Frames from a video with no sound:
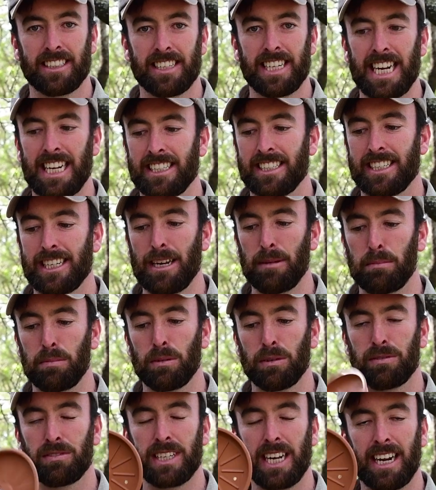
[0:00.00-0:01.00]
So next step
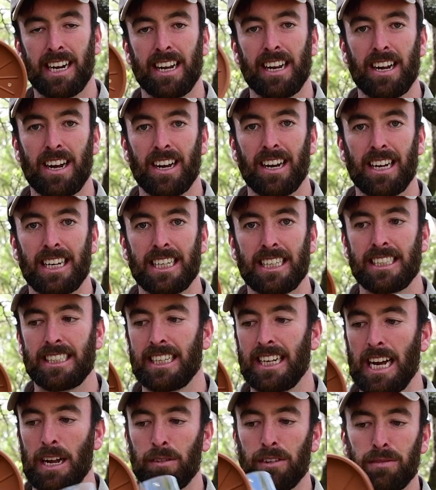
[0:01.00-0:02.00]
we've taken our lid
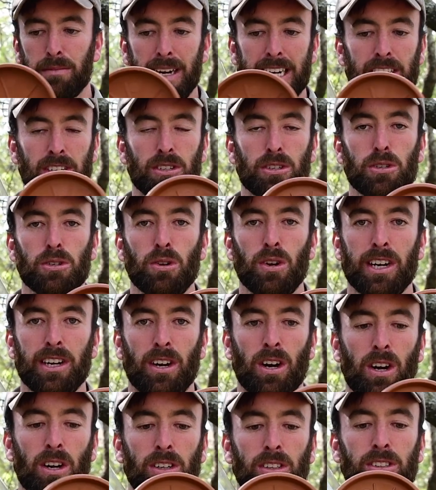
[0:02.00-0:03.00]
and we've made two
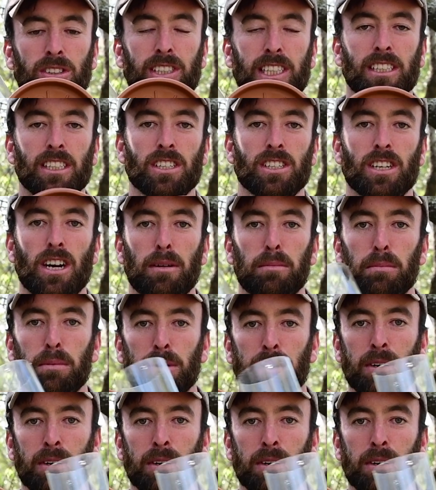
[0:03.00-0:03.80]
little holes at the top